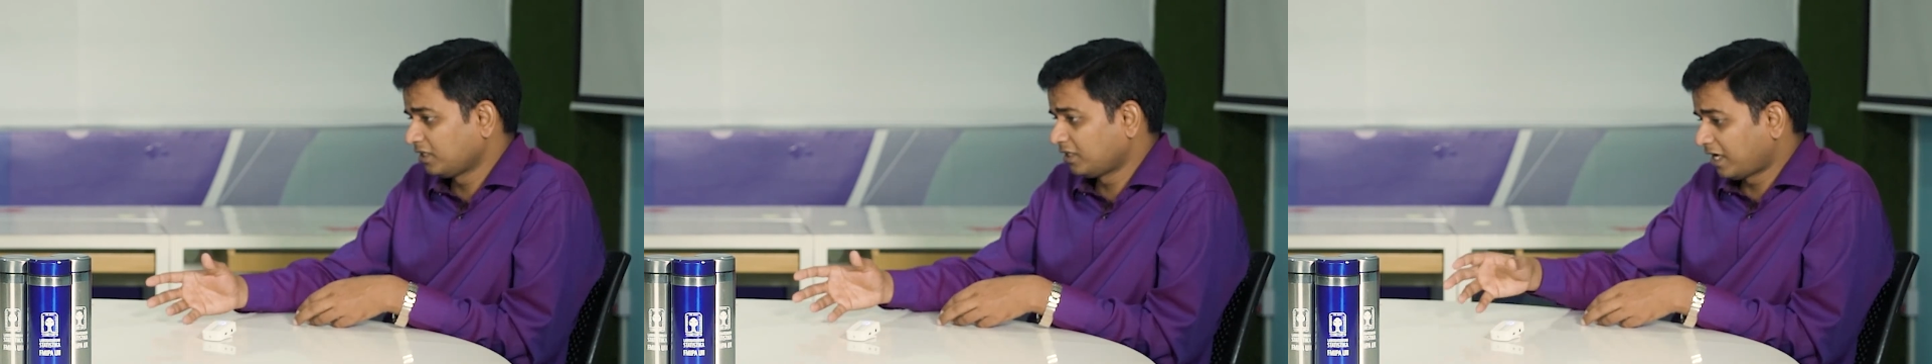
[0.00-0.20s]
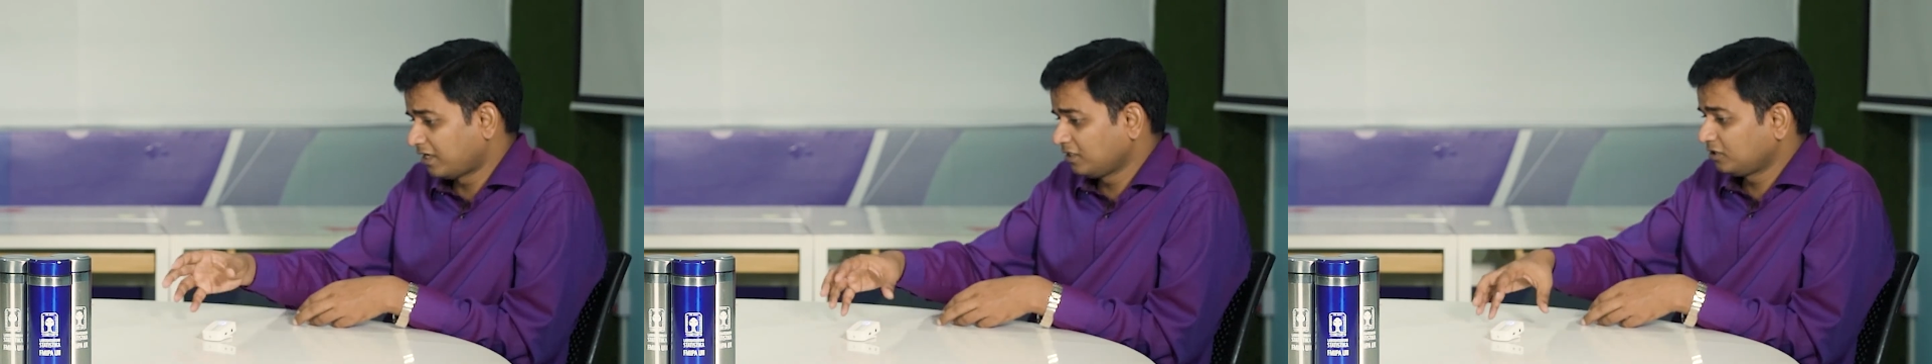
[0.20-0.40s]

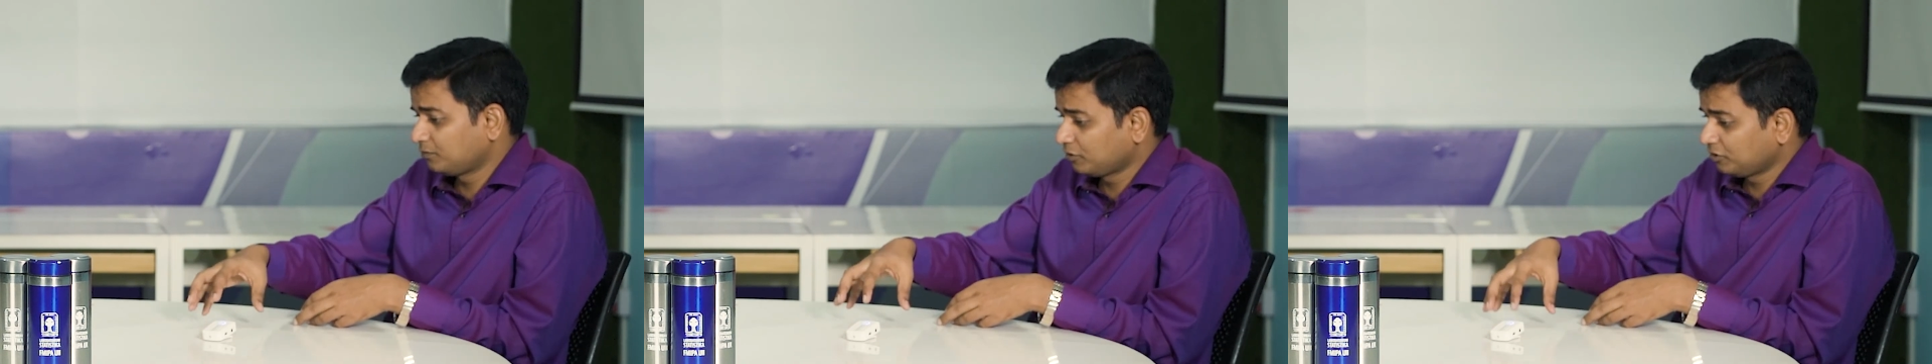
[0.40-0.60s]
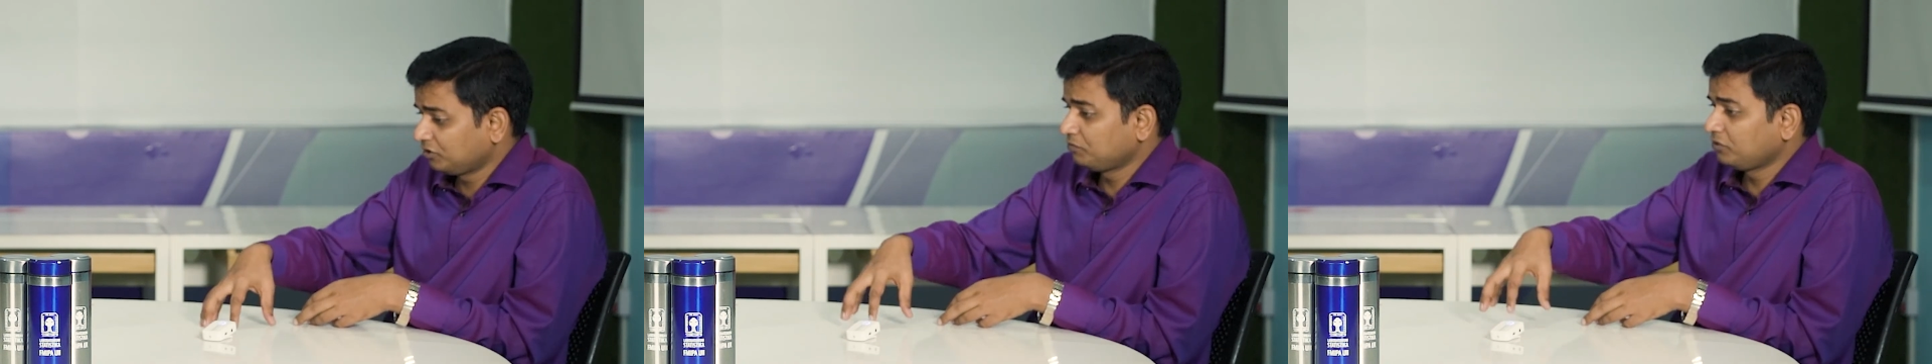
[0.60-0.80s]
and that is
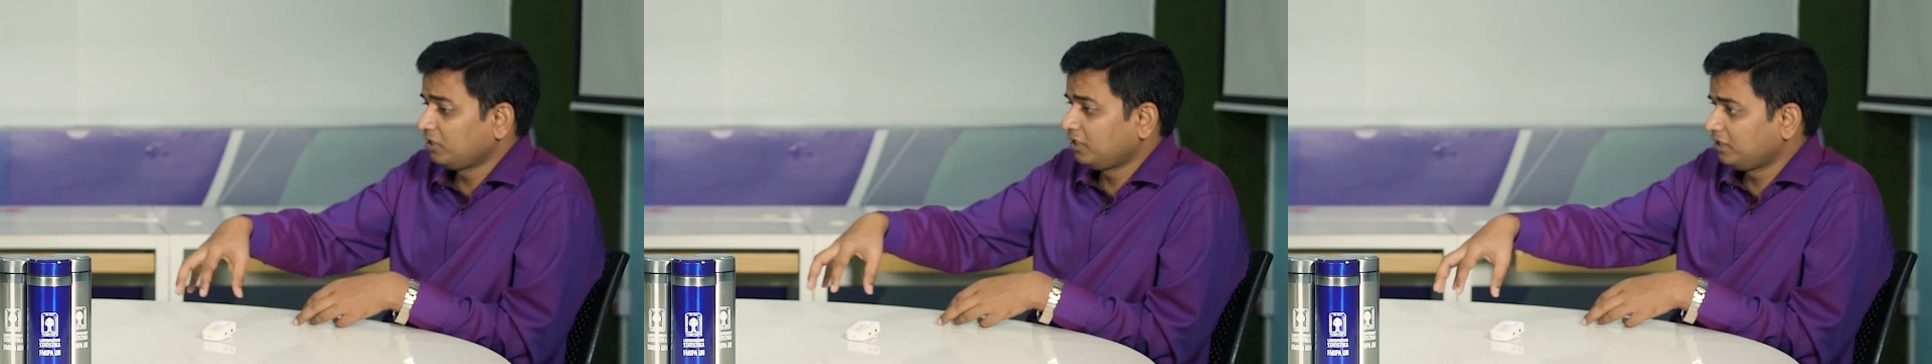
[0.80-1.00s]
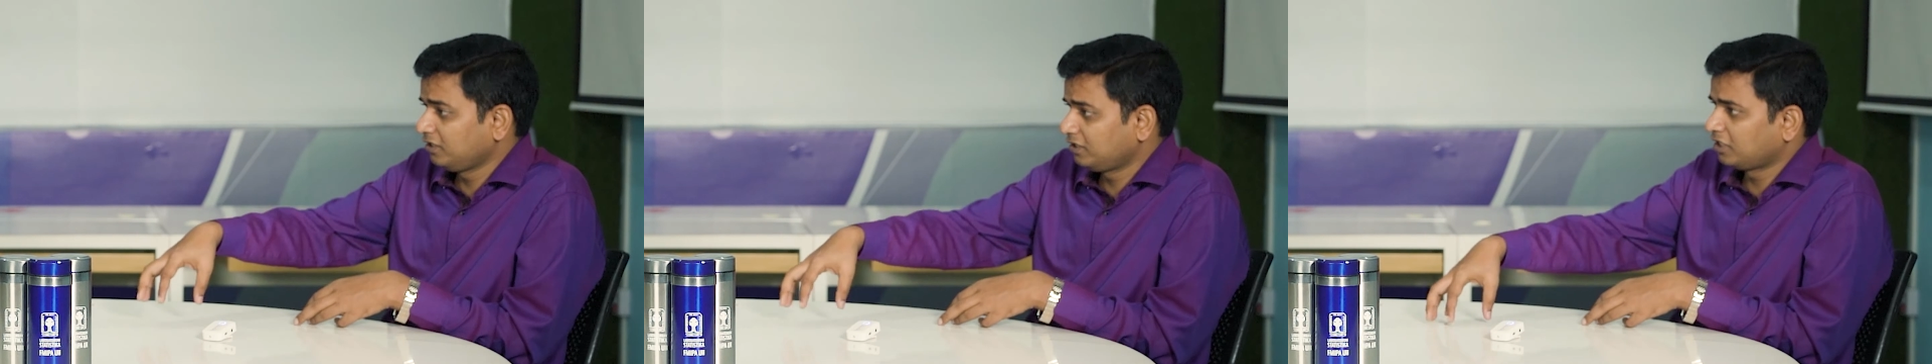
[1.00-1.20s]

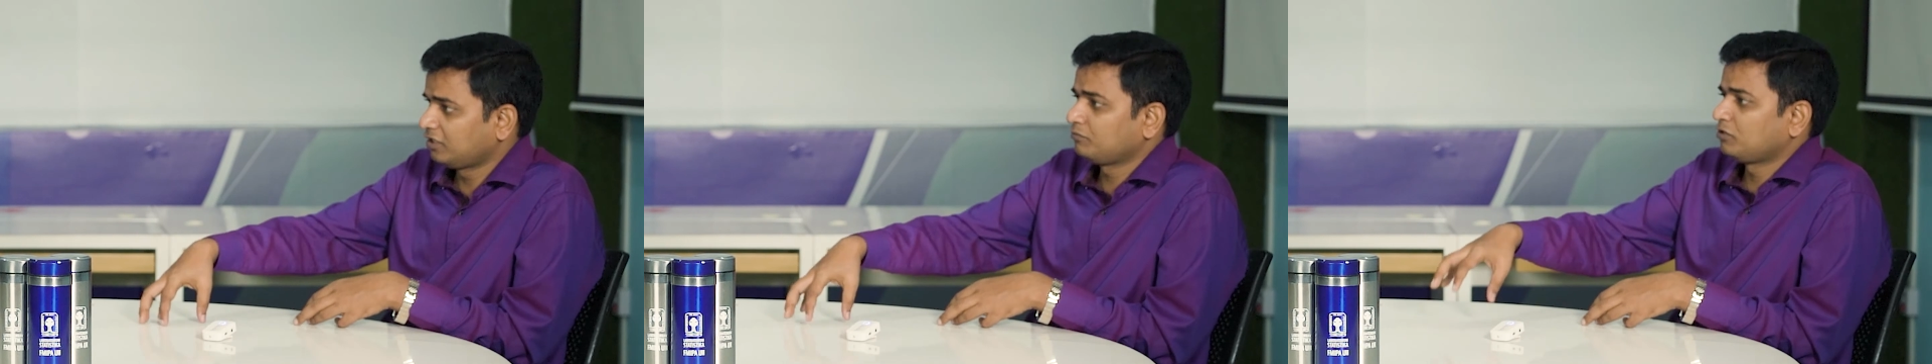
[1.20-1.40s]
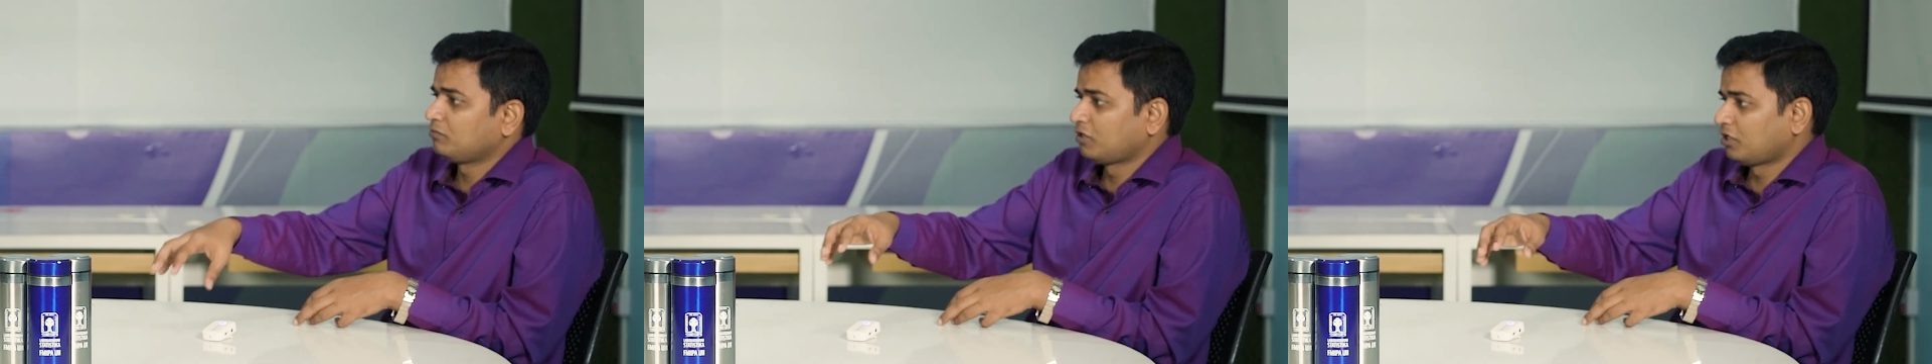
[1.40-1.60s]
specifically
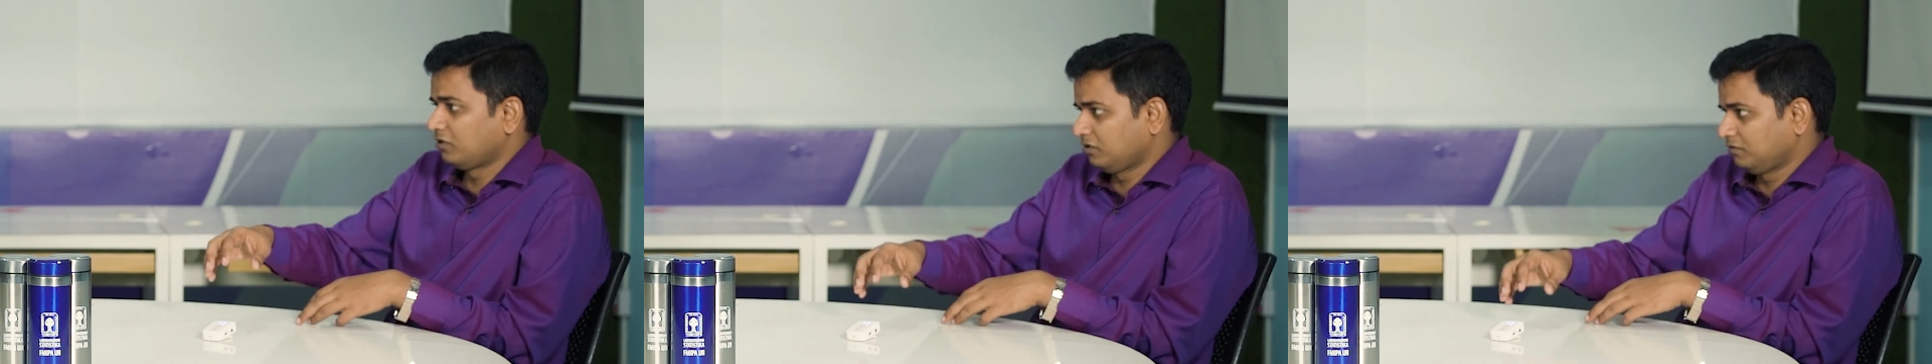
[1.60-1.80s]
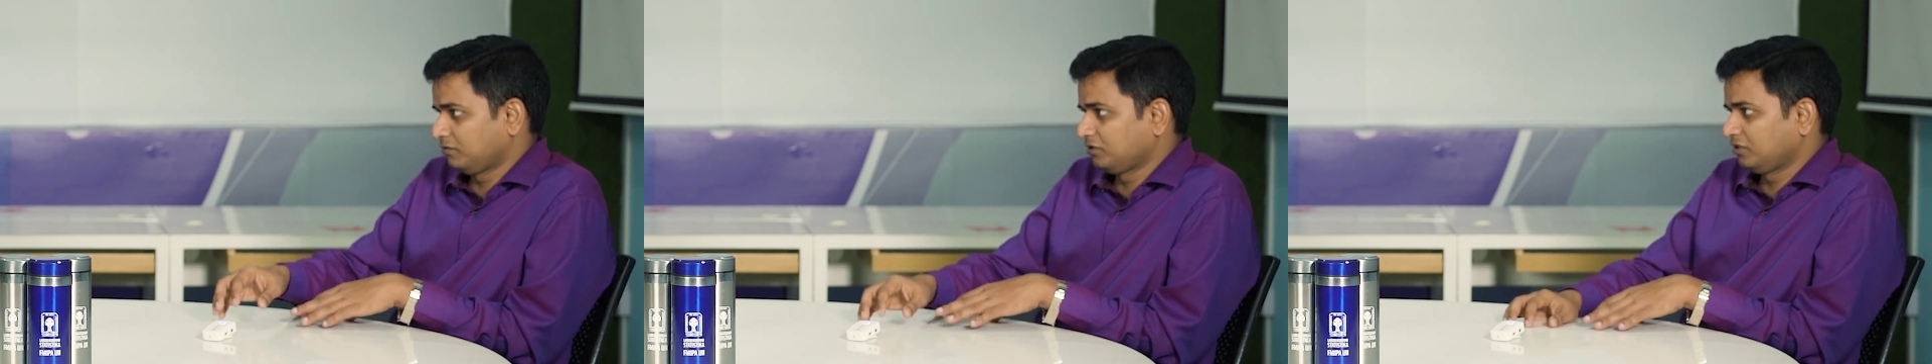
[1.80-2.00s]
designed for
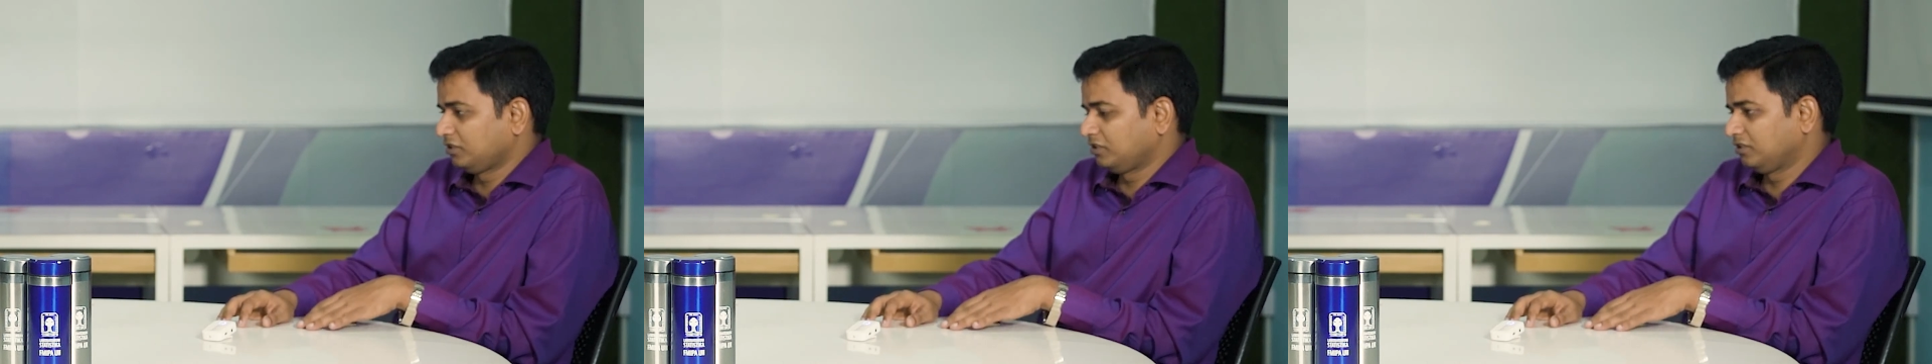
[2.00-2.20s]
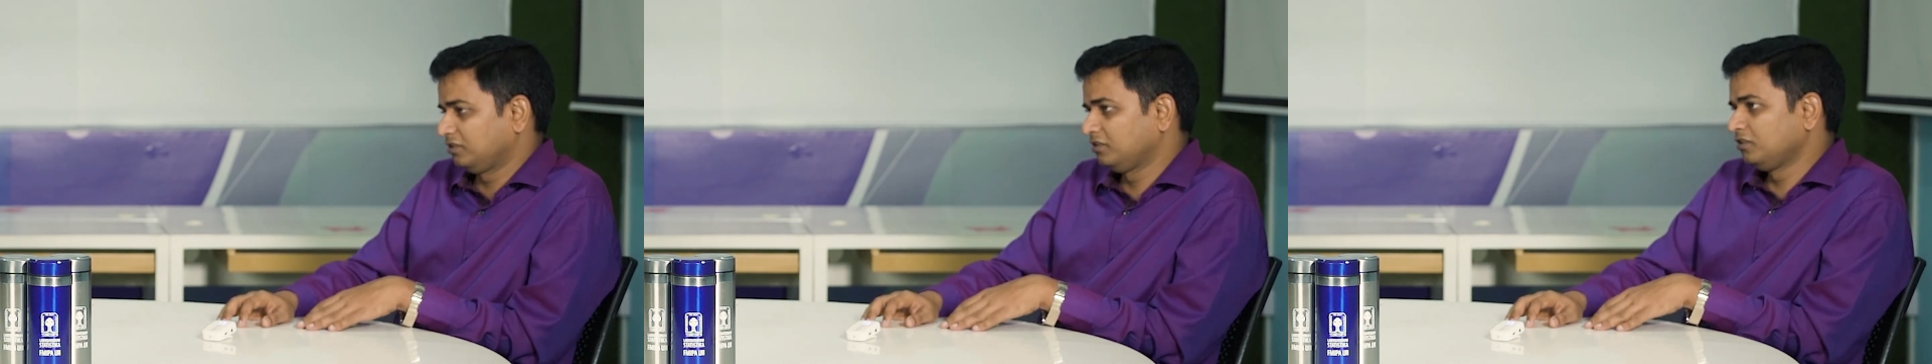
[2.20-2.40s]

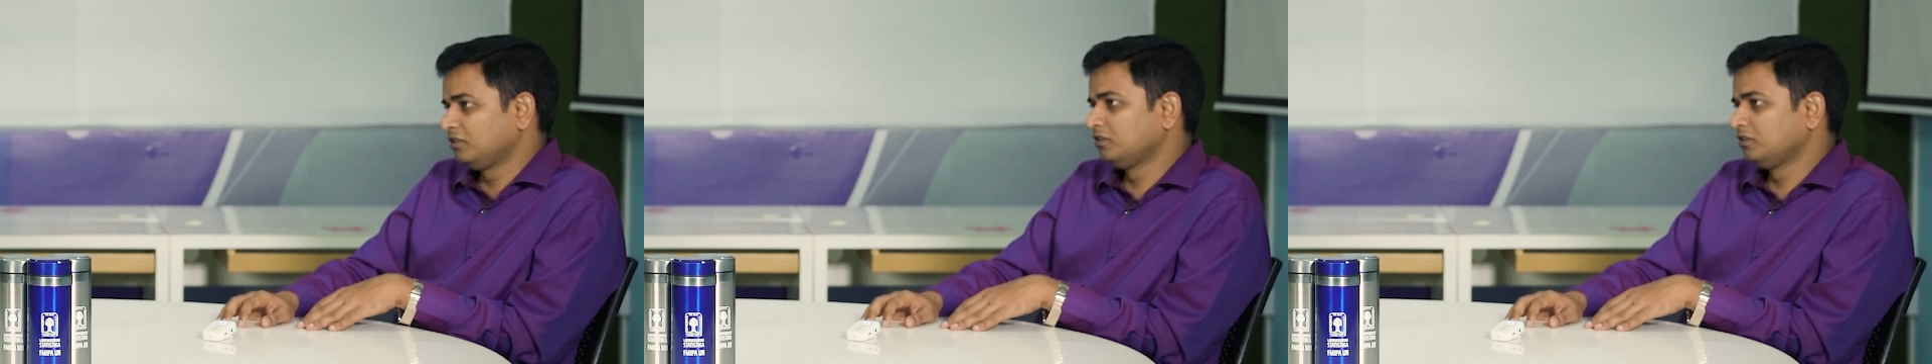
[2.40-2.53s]
biodiversity.